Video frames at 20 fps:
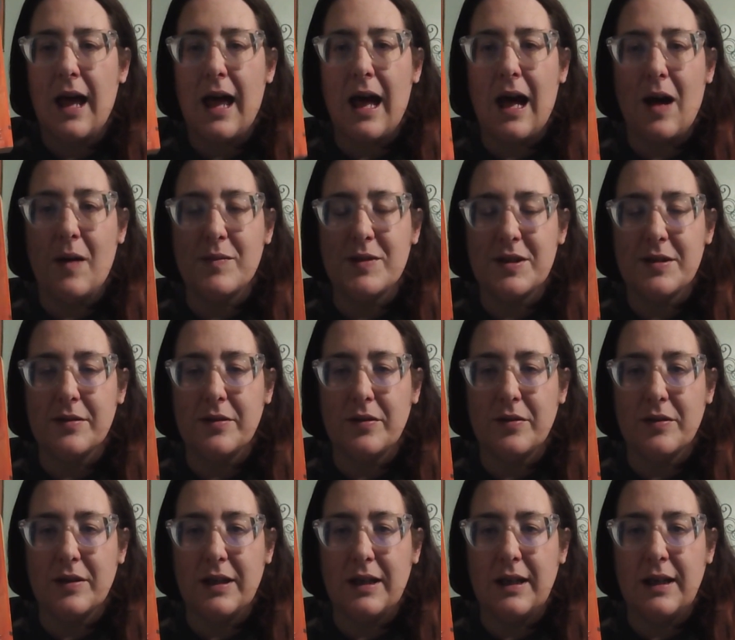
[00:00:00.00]

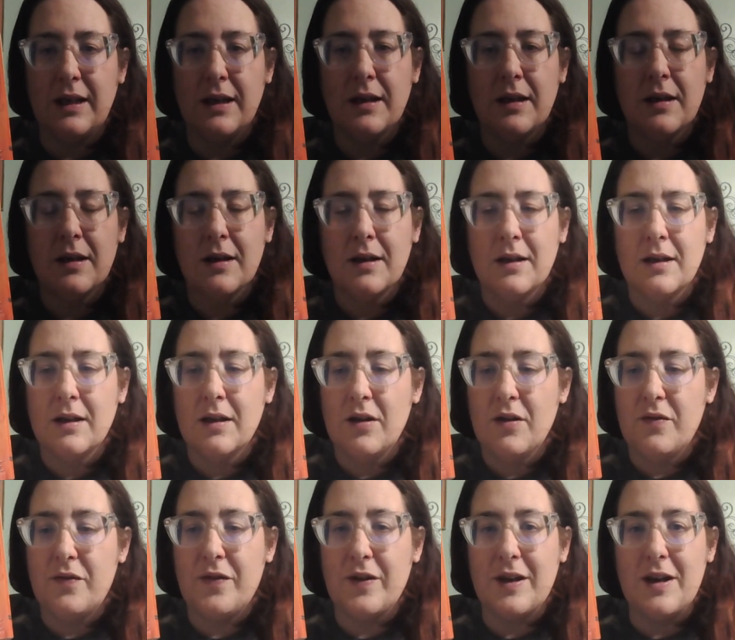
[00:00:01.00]
Absolutely
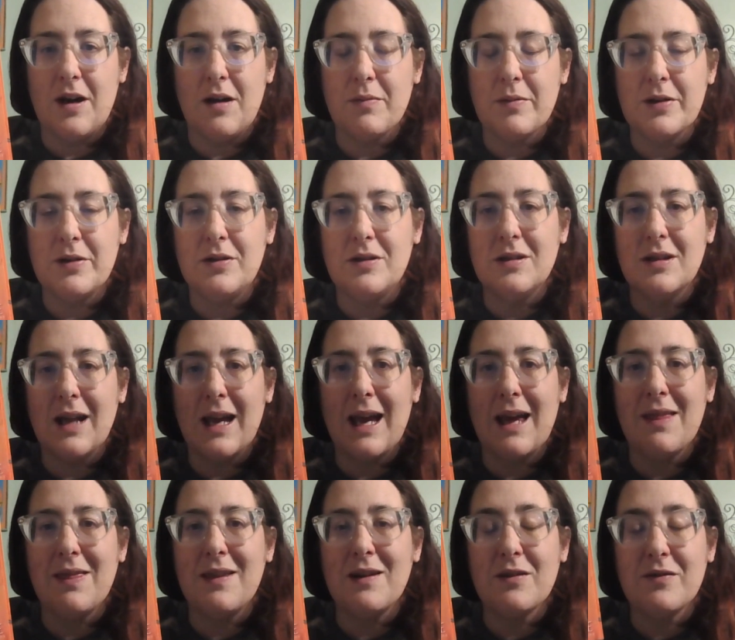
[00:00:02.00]
phenomenal.
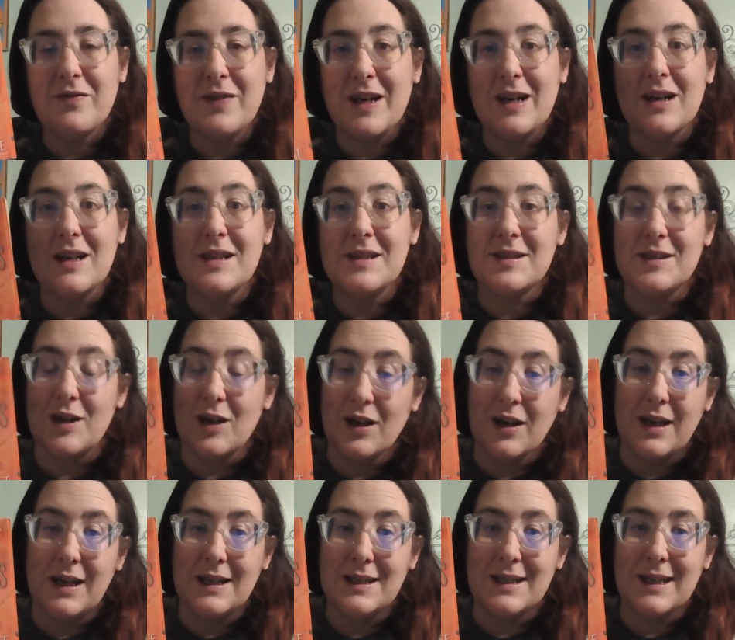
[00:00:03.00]
And they're very
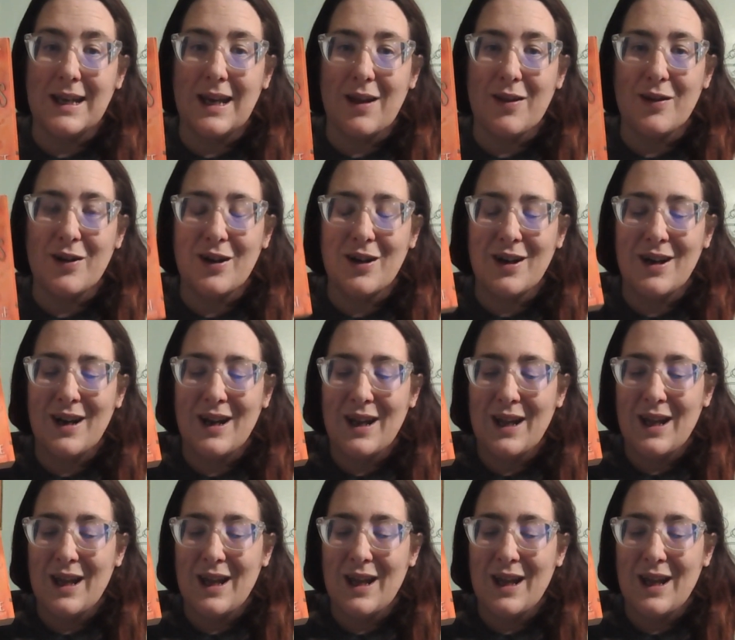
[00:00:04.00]
snarky together.